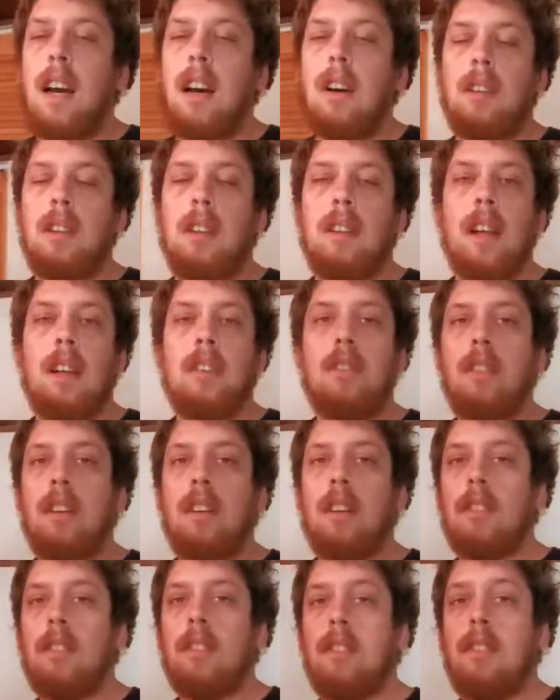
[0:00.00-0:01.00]
Now, the
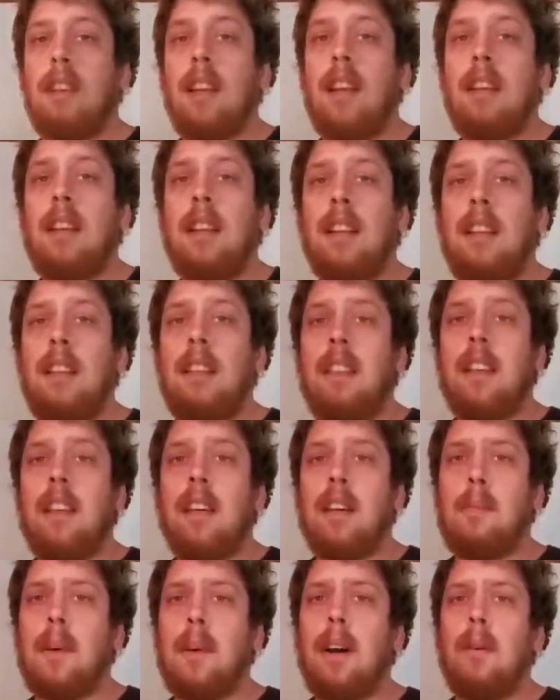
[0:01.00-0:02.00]
legend doesn't state
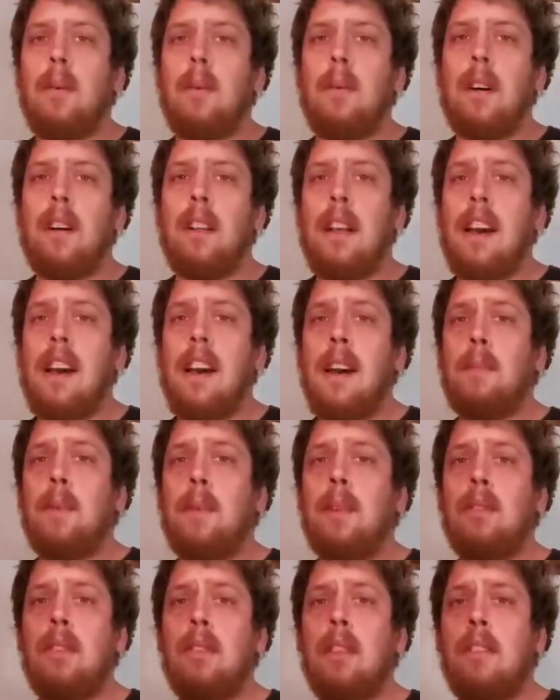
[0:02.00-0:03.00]
anything about what
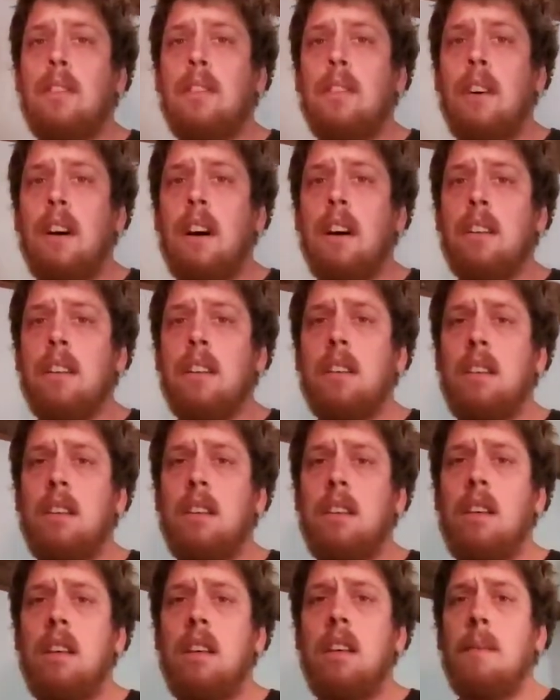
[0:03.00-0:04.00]
happened to the
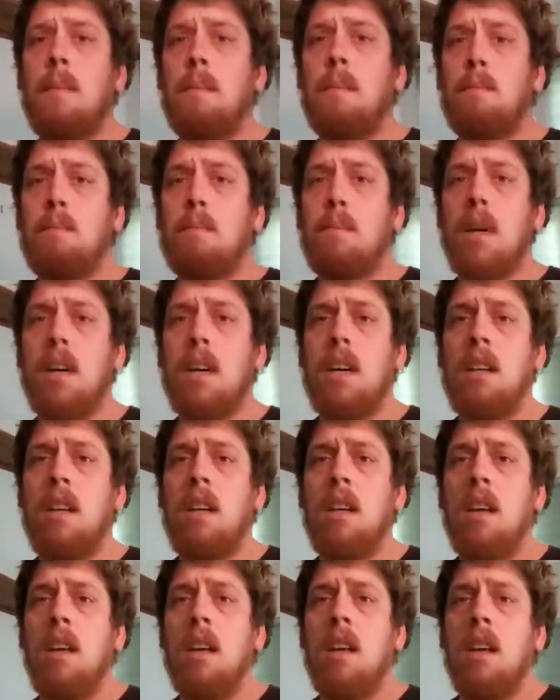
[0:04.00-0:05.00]
father, but
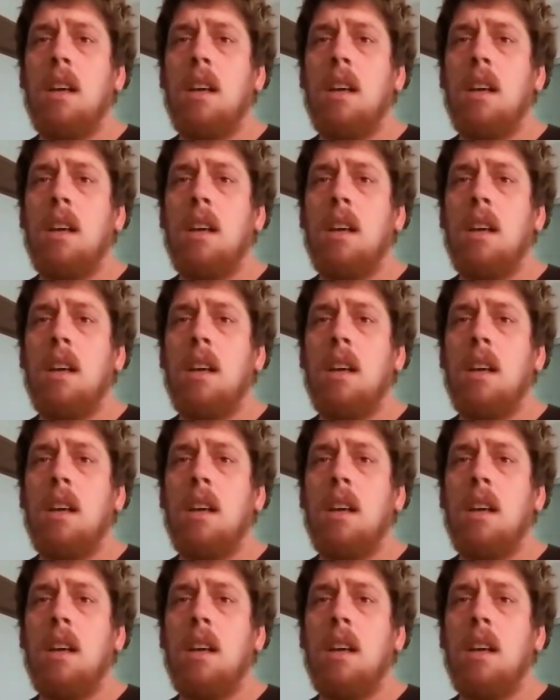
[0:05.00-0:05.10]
